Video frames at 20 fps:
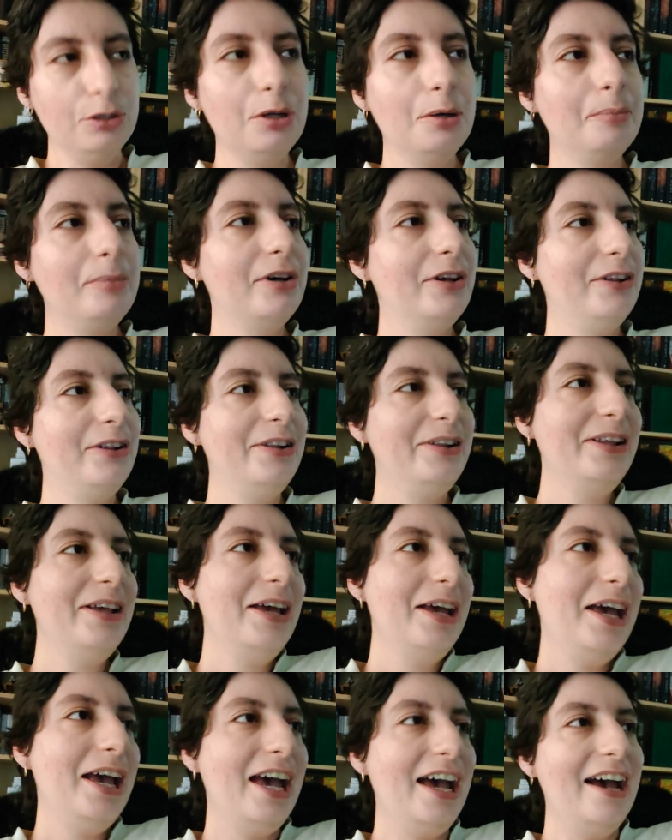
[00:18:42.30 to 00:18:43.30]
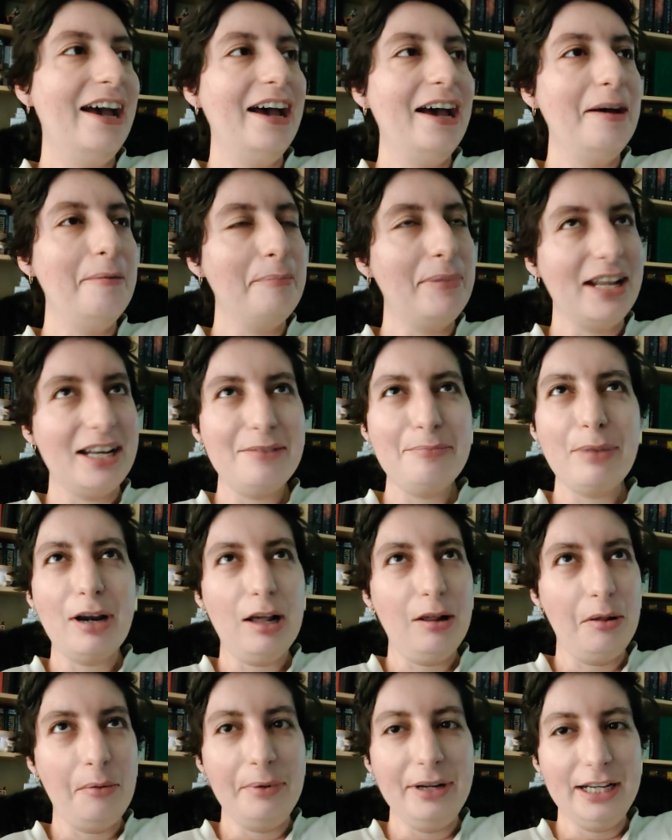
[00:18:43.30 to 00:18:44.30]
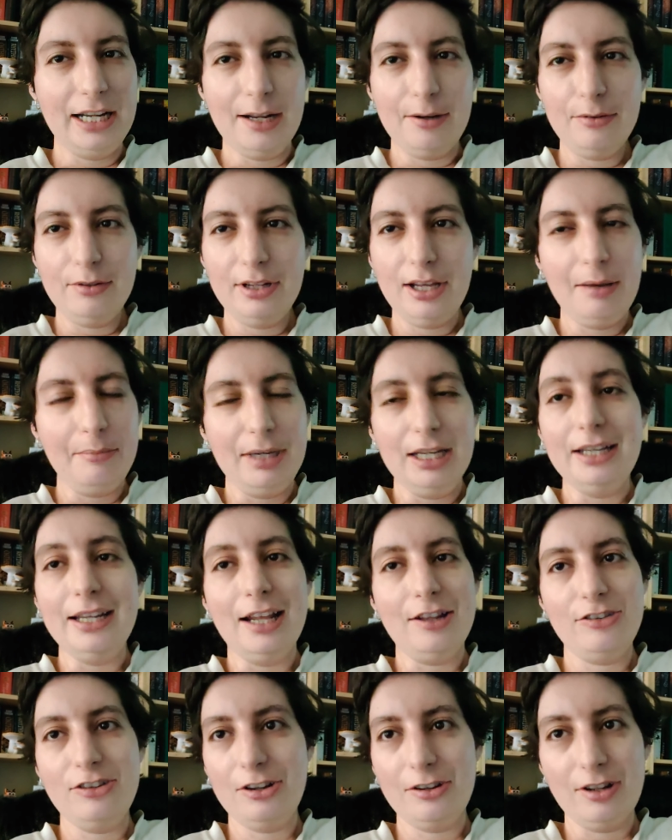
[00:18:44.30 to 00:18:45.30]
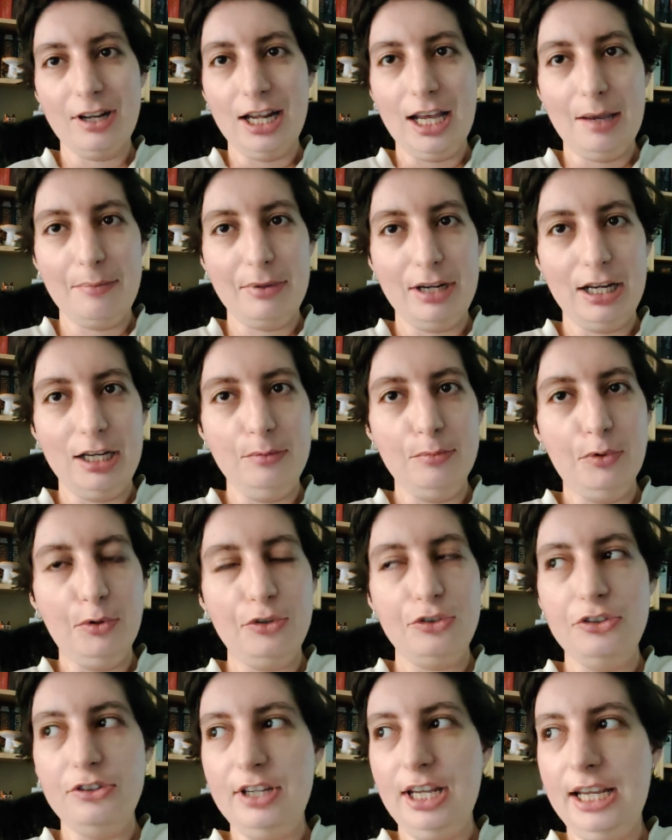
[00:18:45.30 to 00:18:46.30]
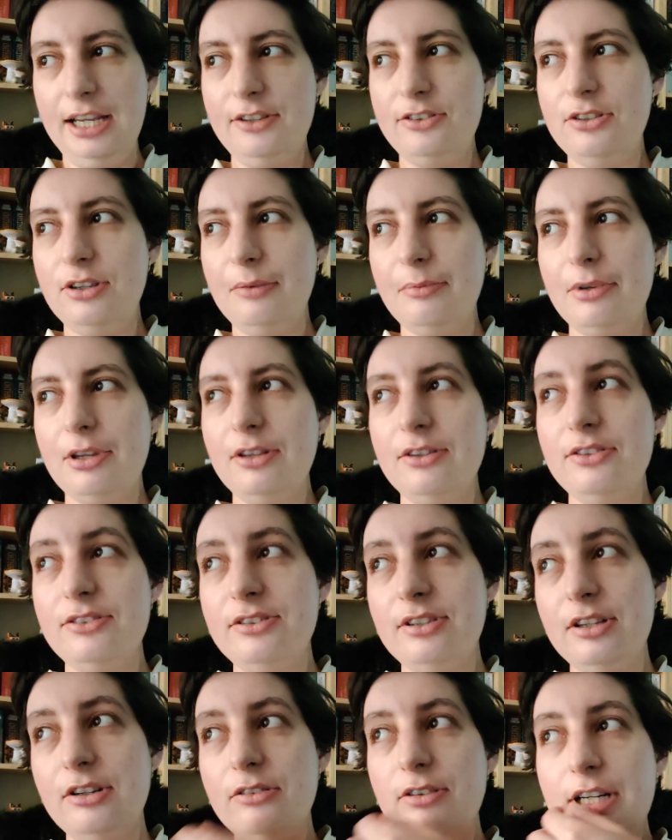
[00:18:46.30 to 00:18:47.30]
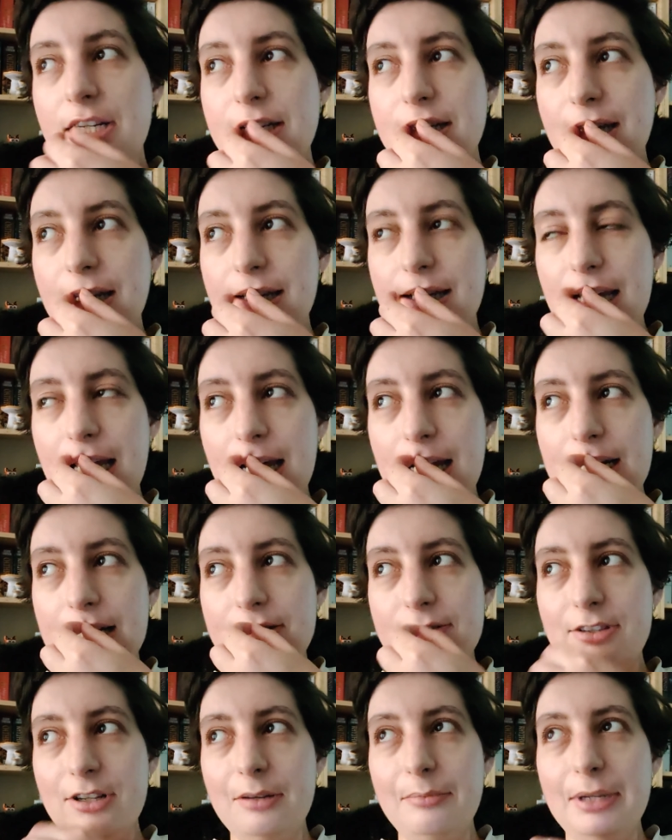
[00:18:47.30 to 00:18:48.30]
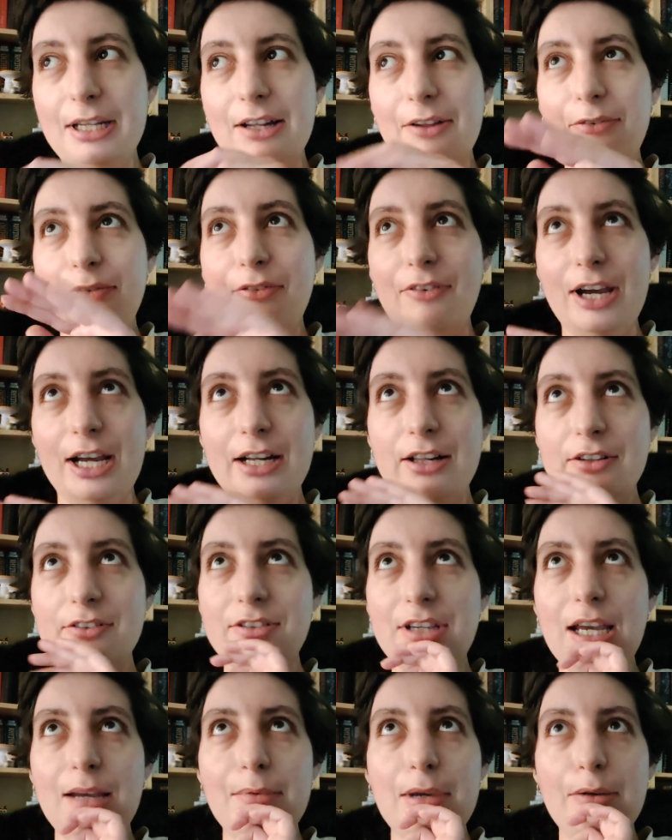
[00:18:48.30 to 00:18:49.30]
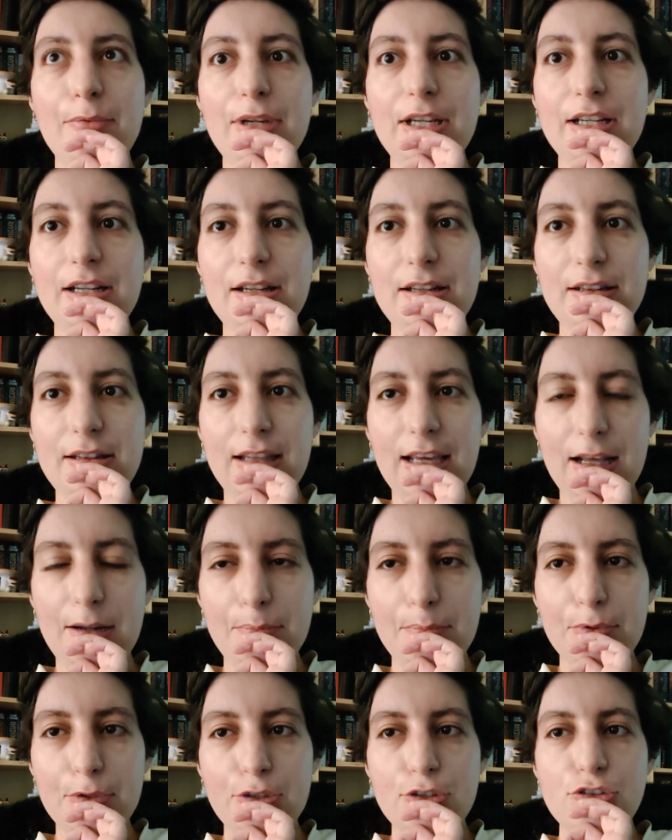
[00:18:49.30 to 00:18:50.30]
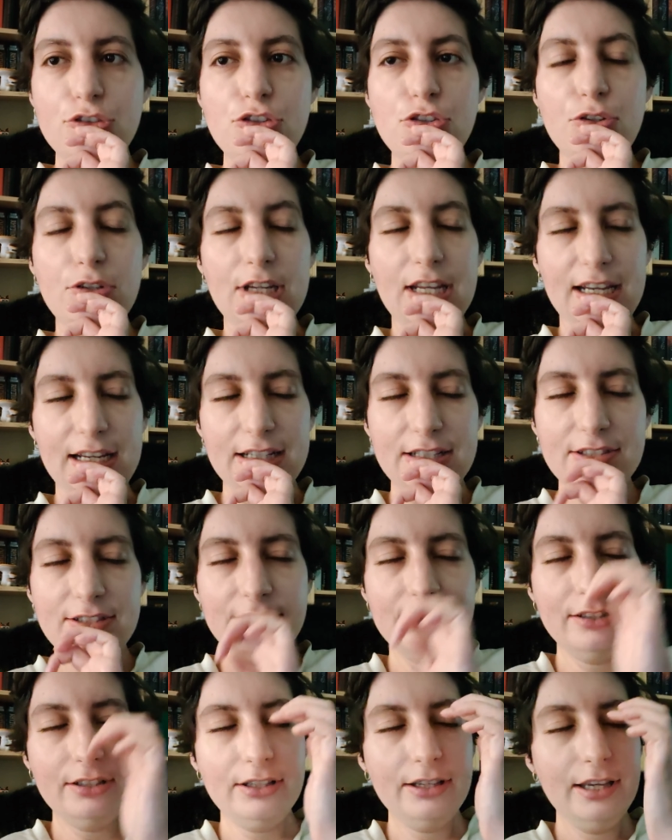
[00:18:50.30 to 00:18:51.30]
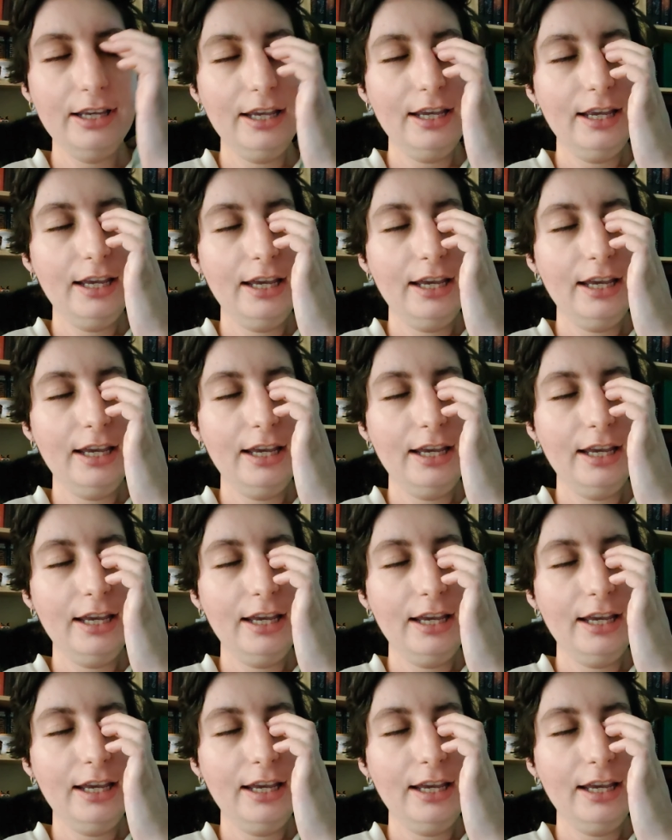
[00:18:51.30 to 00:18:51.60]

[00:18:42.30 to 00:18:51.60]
doable. Uh, but probably that, I mean, that's not going to happen anymore today. So I'm considering that that is going to be the final time I read in that book today still.